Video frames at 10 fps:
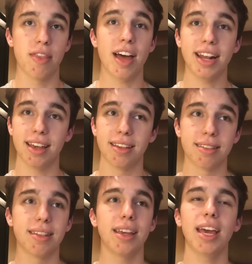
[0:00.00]
That
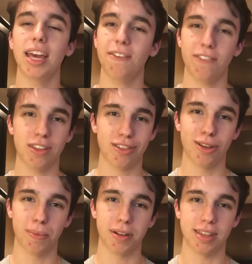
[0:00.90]
is, if it's
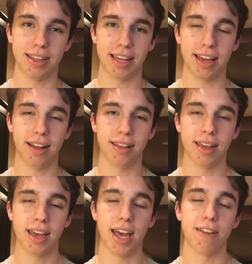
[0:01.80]
super detailed
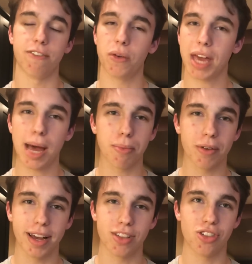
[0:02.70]
and vocab
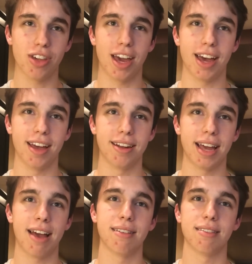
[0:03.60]
rich and
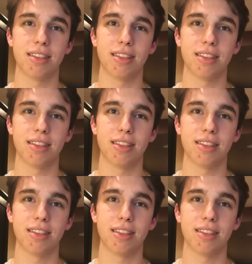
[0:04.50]
has